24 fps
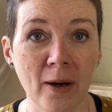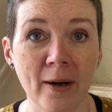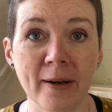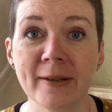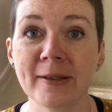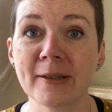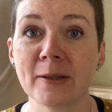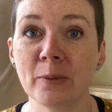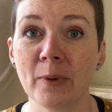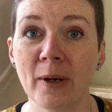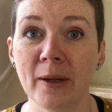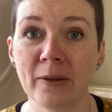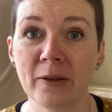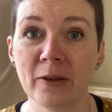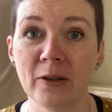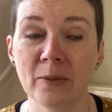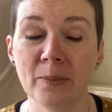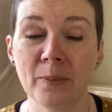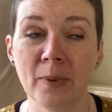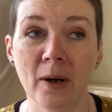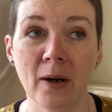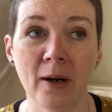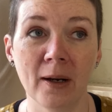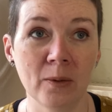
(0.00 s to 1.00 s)
So whether you
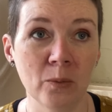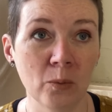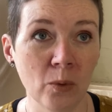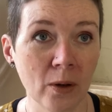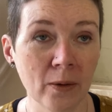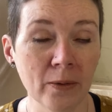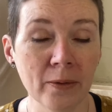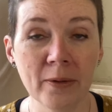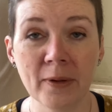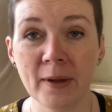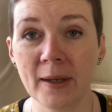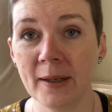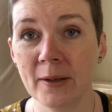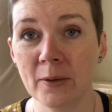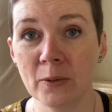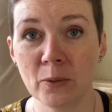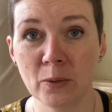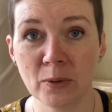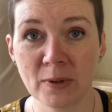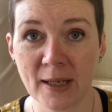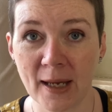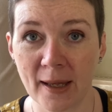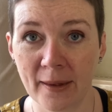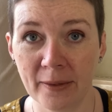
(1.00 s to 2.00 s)
buy one thing or
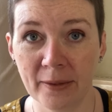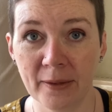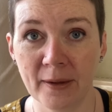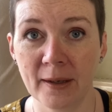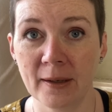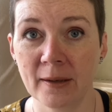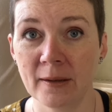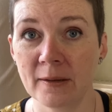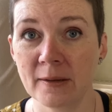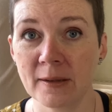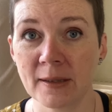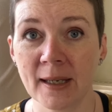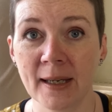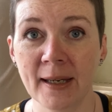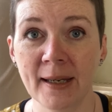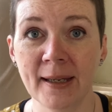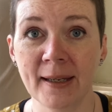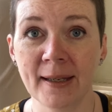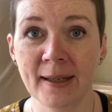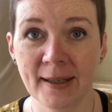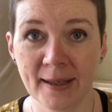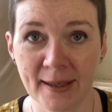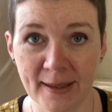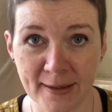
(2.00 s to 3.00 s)
10 things,
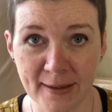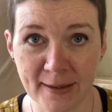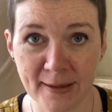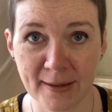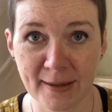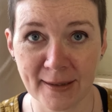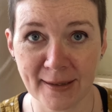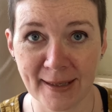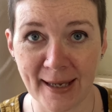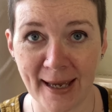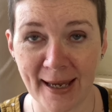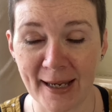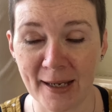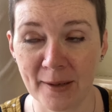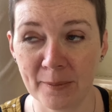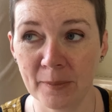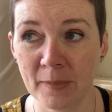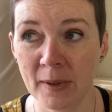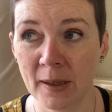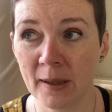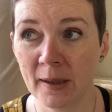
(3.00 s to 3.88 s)
it's the same.